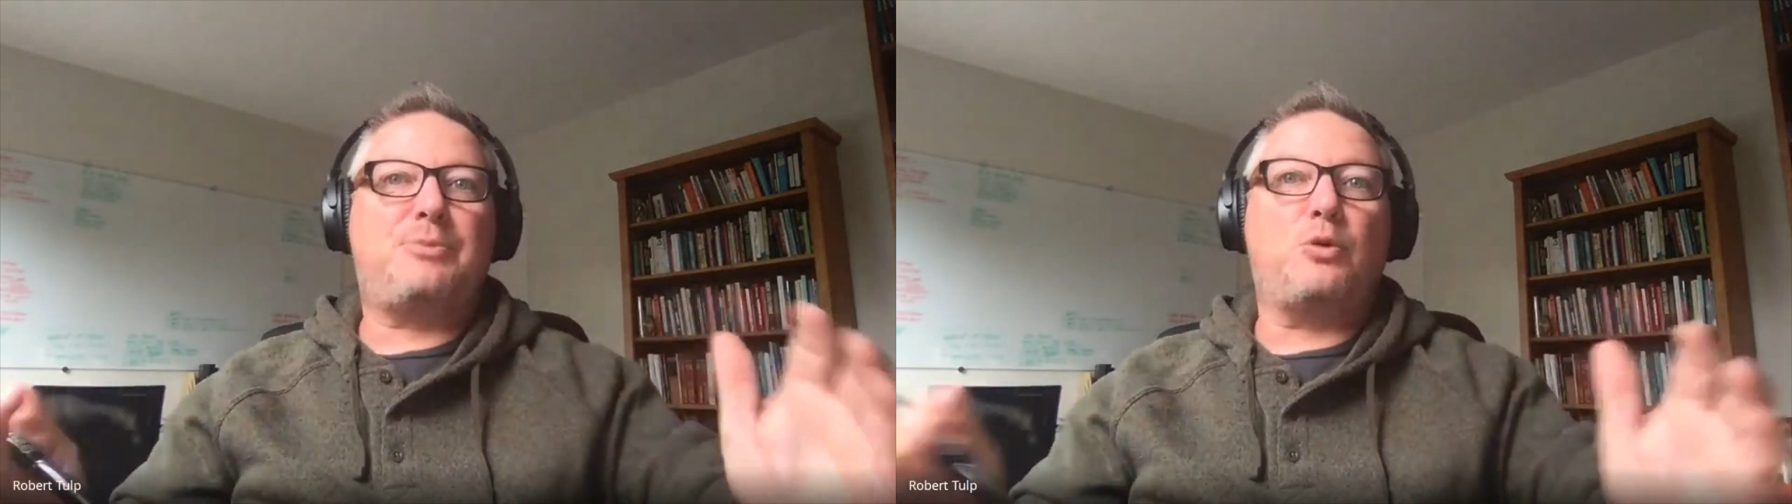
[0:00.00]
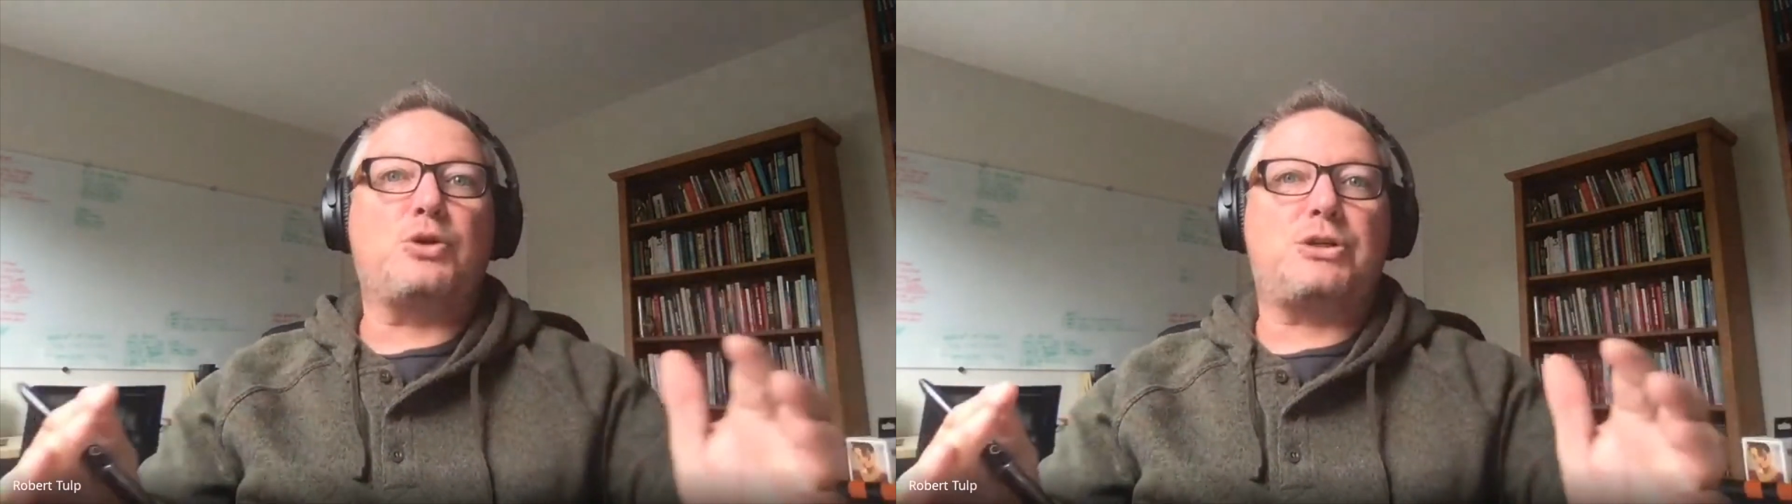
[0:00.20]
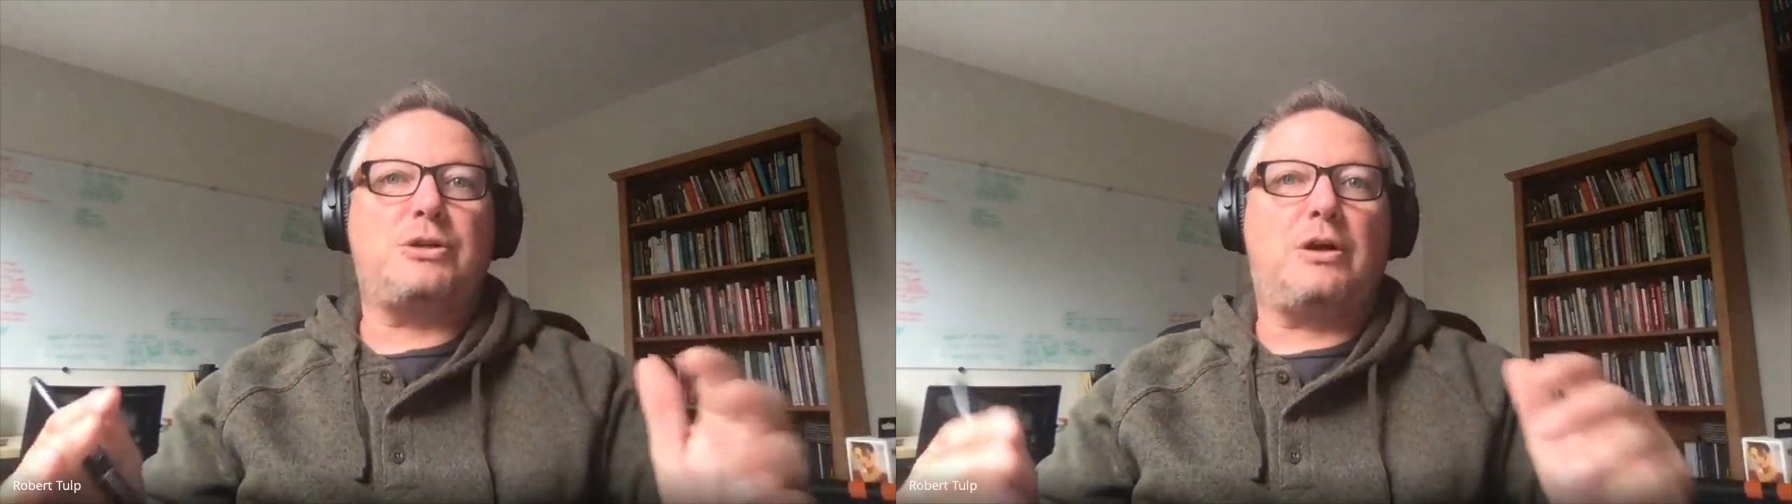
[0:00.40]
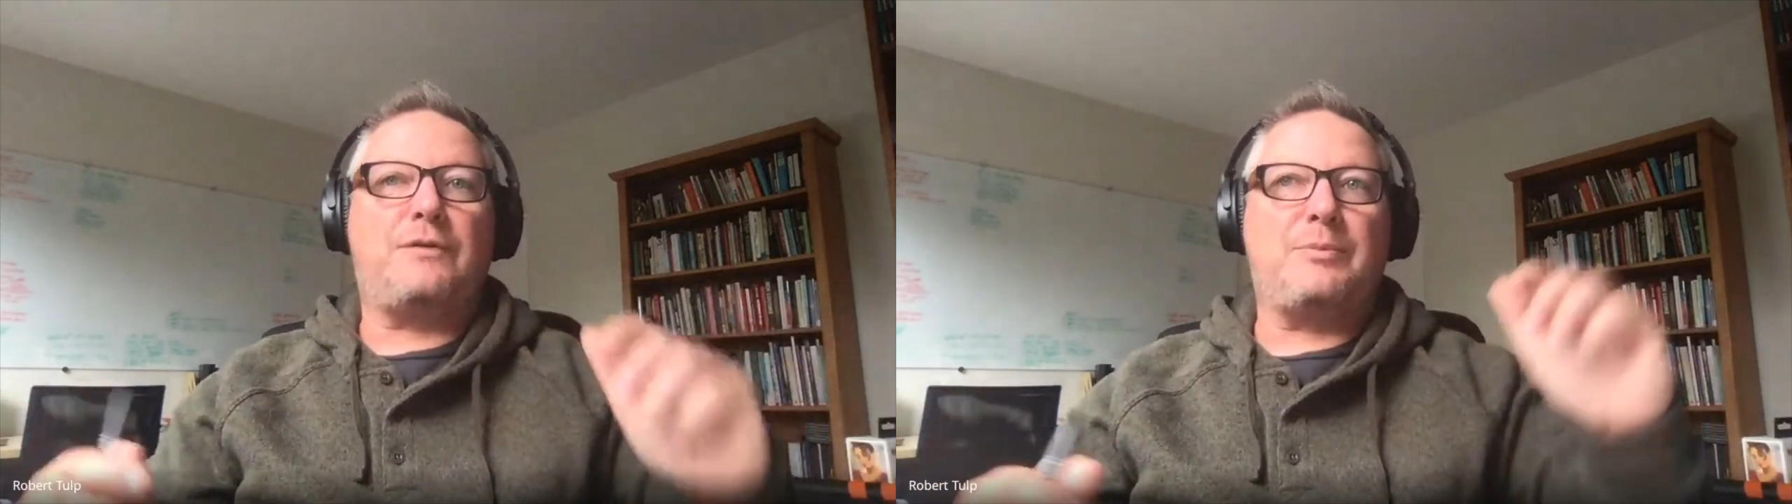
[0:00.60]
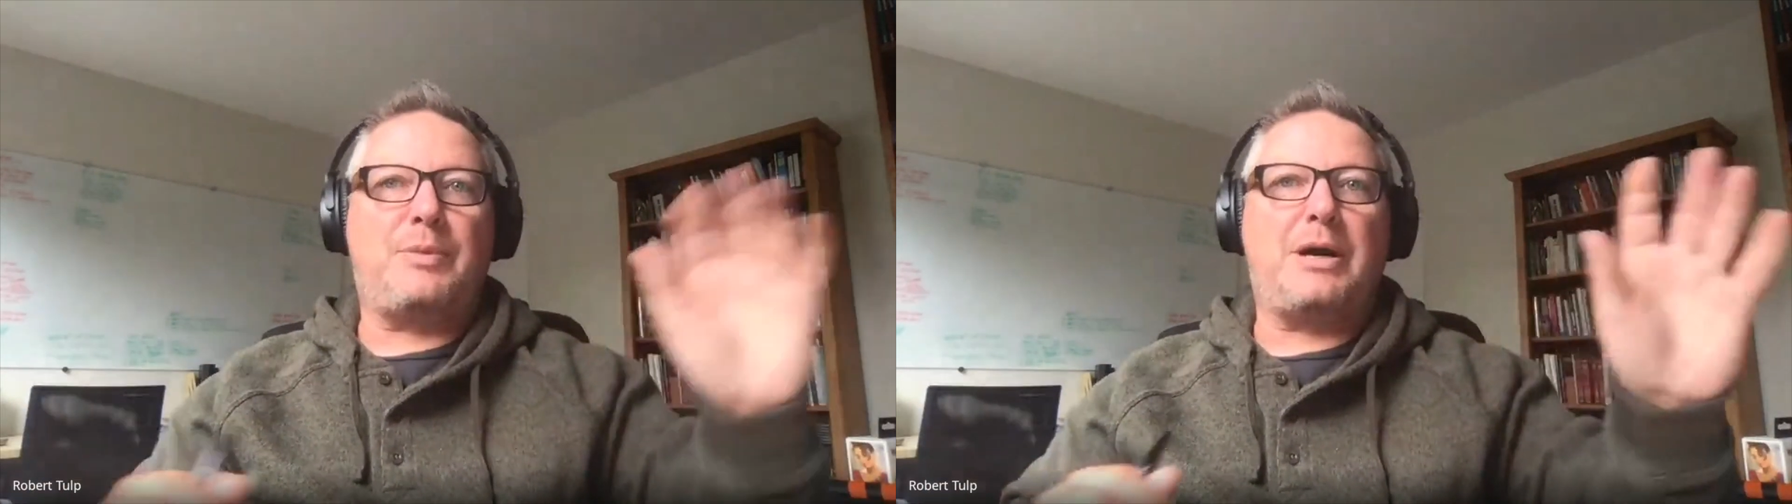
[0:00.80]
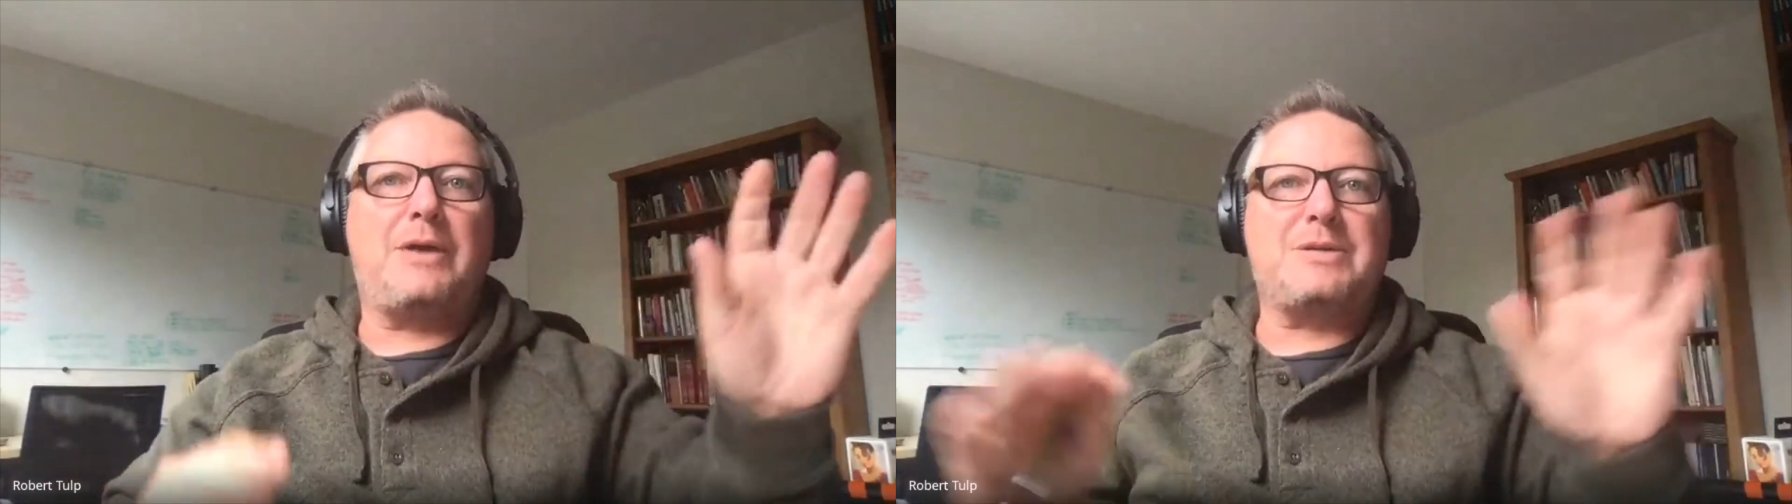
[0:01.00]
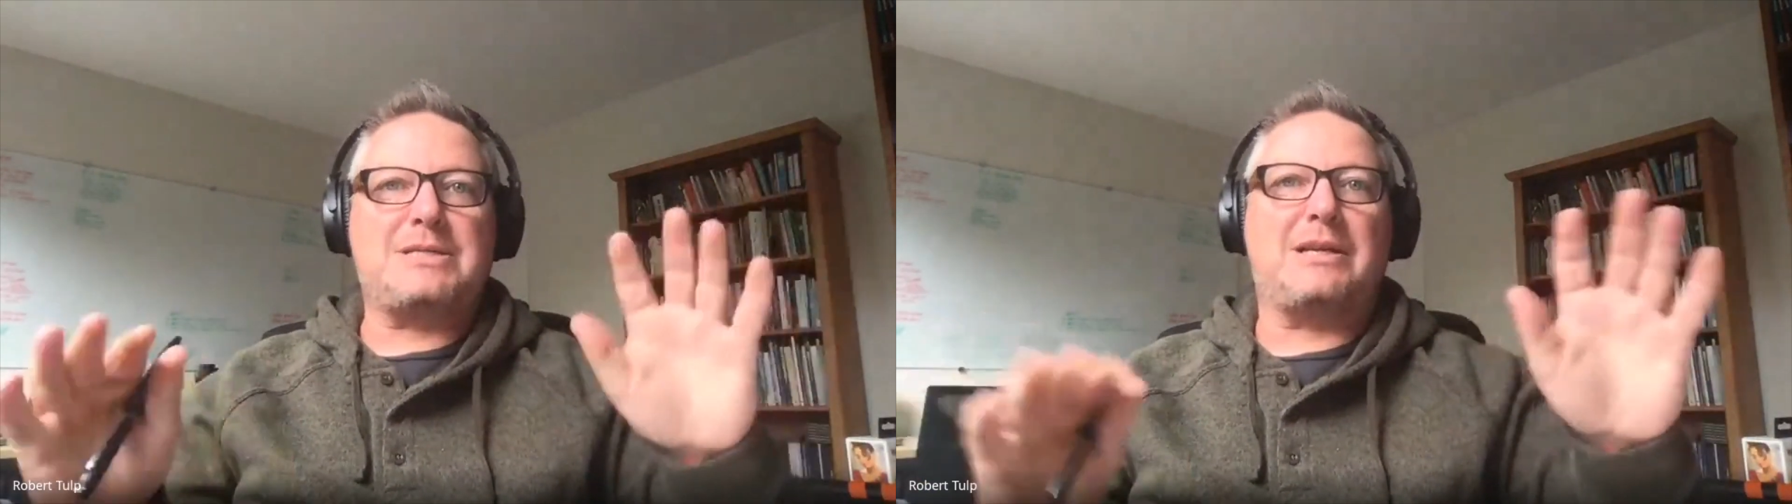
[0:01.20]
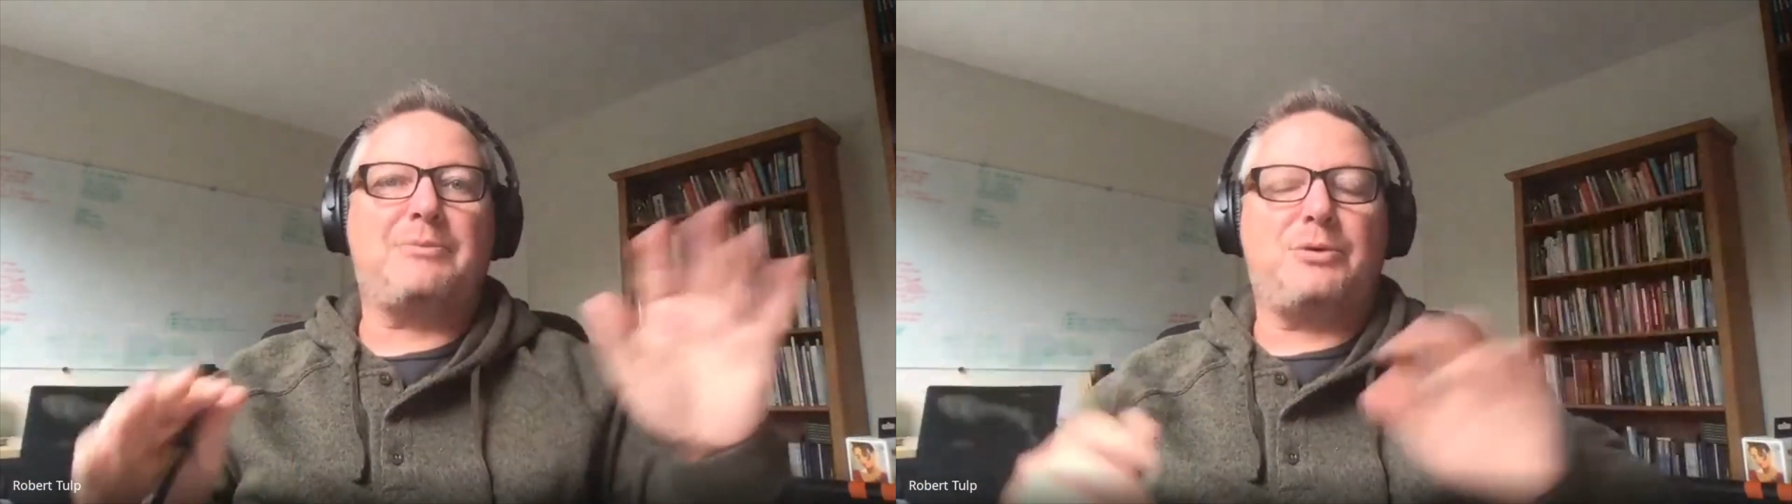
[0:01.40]
portion of the buyer and
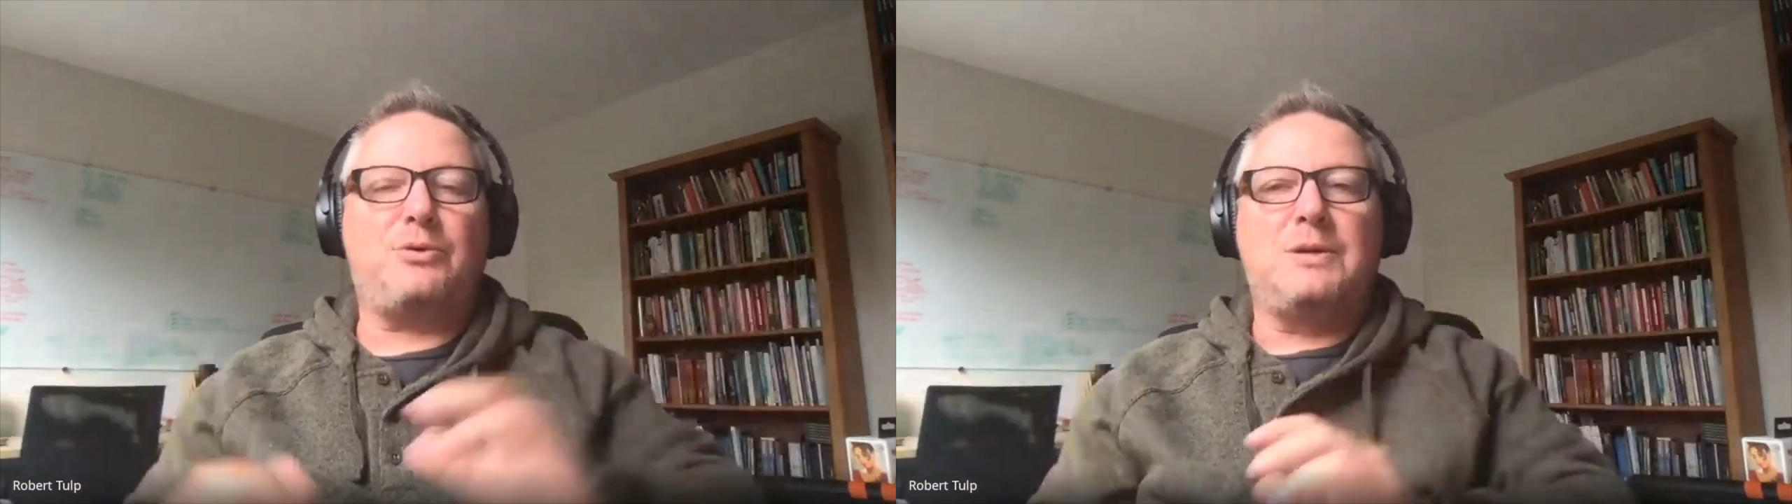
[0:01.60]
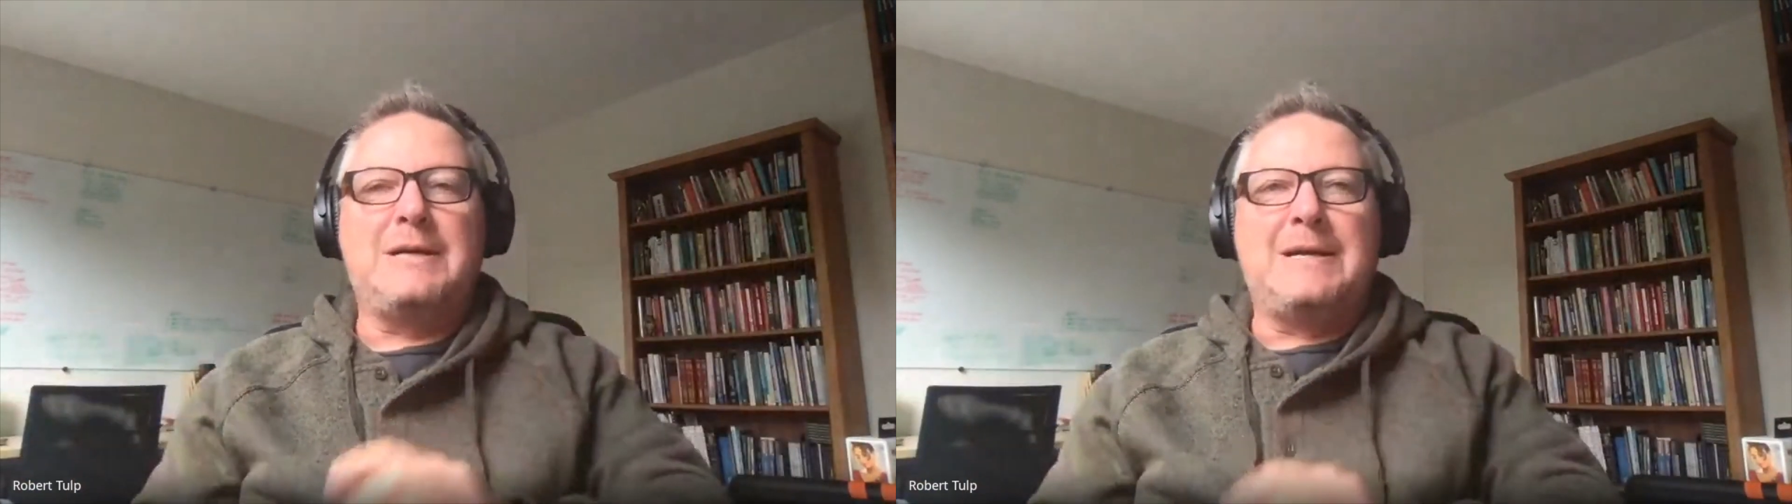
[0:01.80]
seller pool,